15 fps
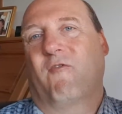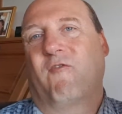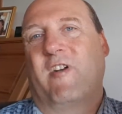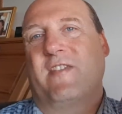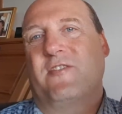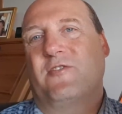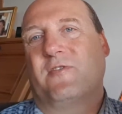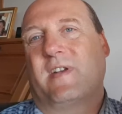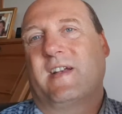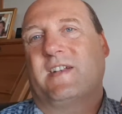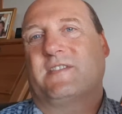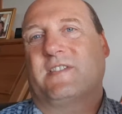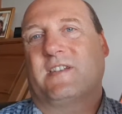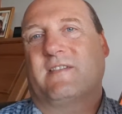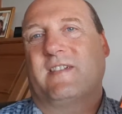When you
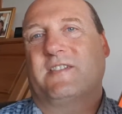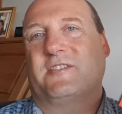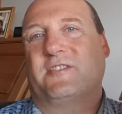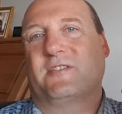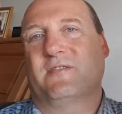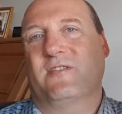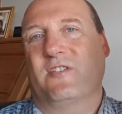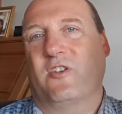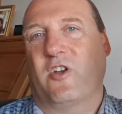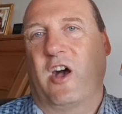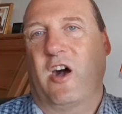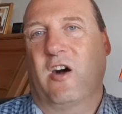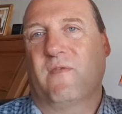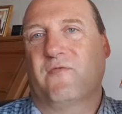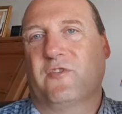ask a question,
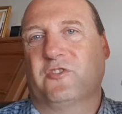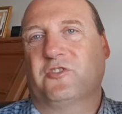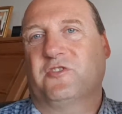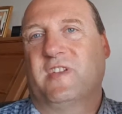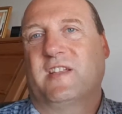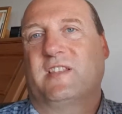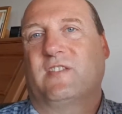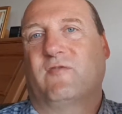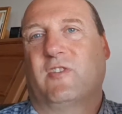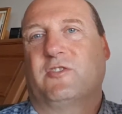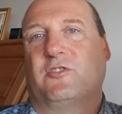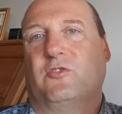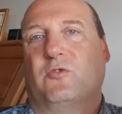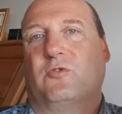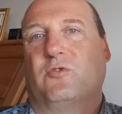understand
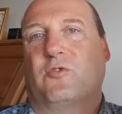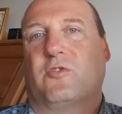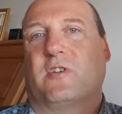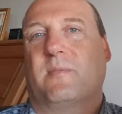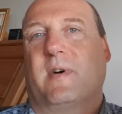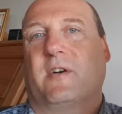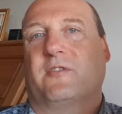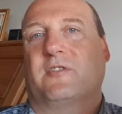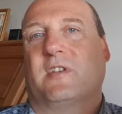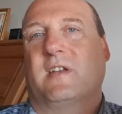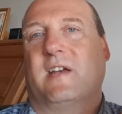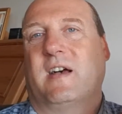what you talk about.